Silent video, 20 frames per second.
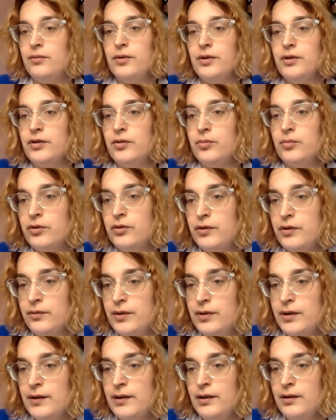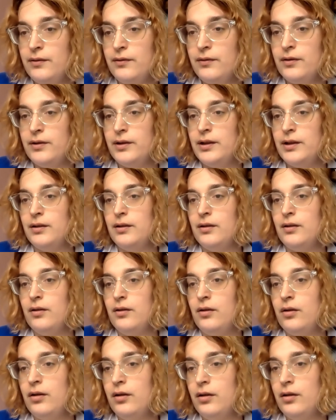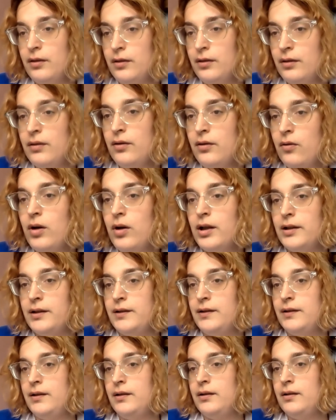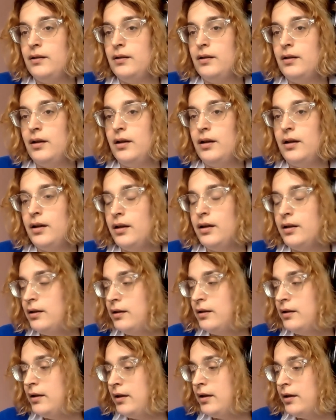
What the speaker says: We're supposed to be delivering quality, and